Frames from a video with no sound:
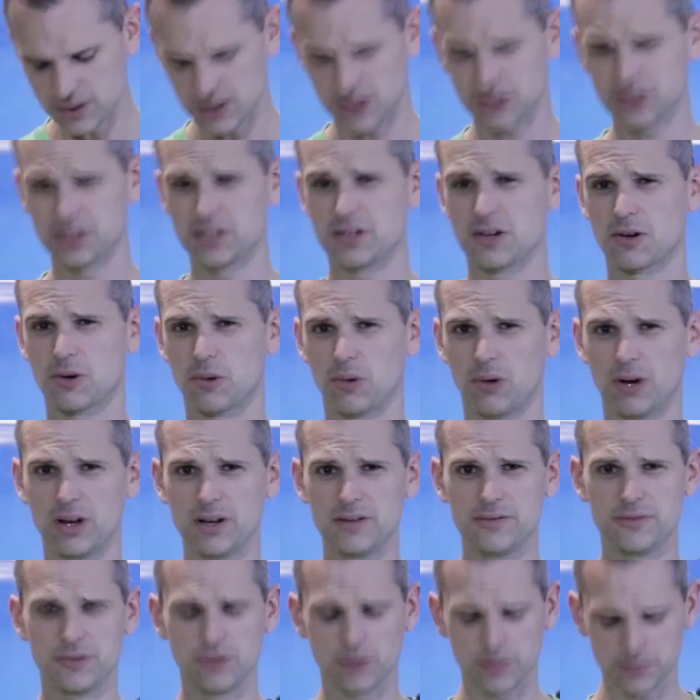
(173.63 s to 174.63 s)
actually quite
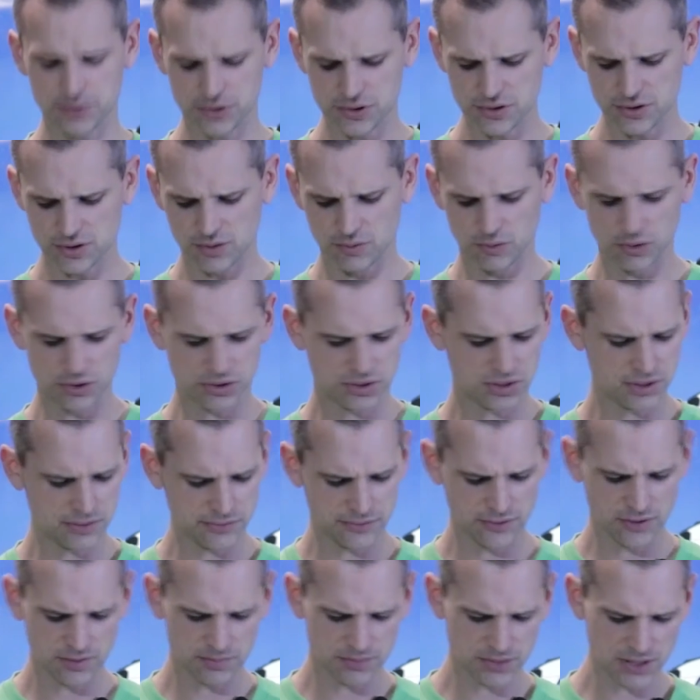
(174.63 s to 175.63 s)
a few options on what
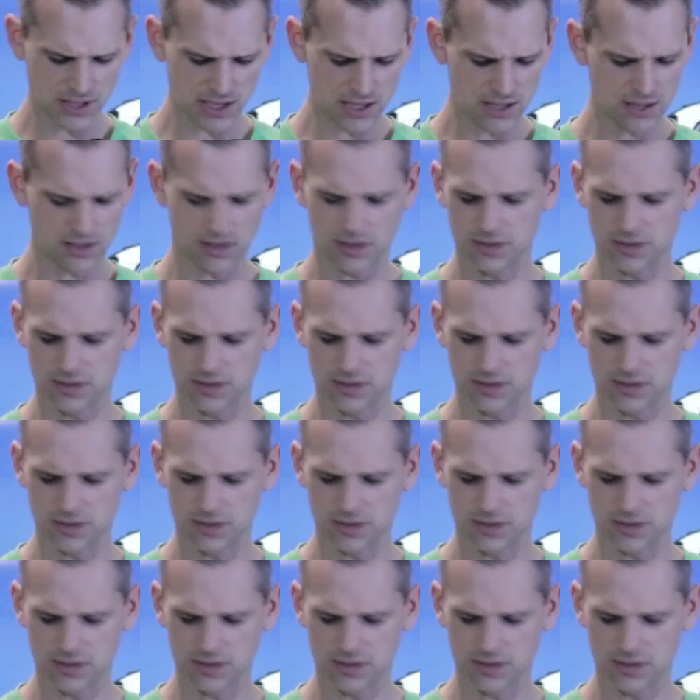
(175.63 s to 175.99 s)
shift knob to get.